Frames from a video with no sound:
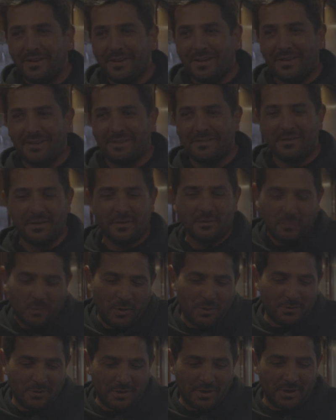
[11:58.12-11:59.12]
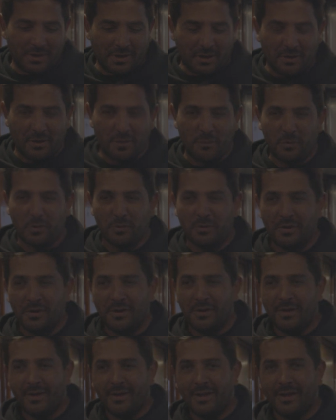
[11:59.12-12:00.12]
And he says, well, I can help you.
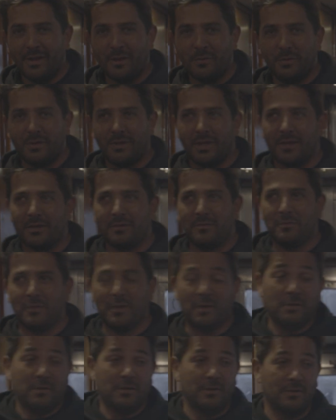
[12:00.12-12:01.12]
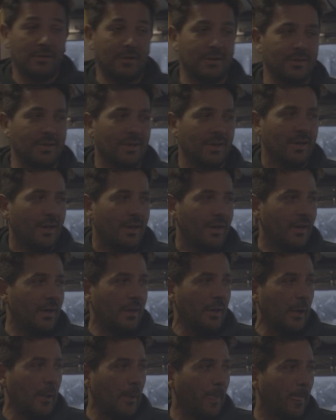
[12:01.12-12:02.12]
And I was like, and she says,
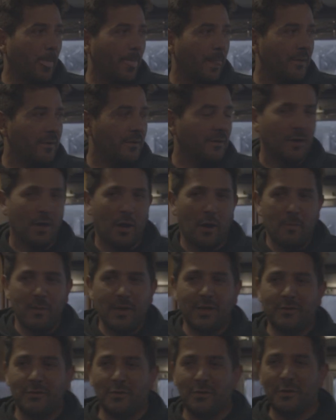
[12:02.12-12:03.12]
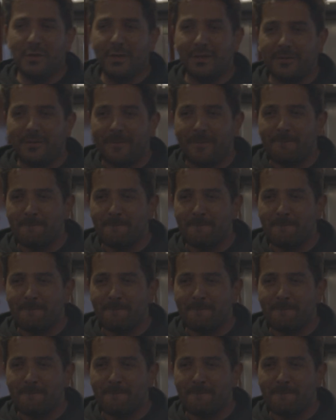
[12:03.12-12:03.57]
uh, how many do you need?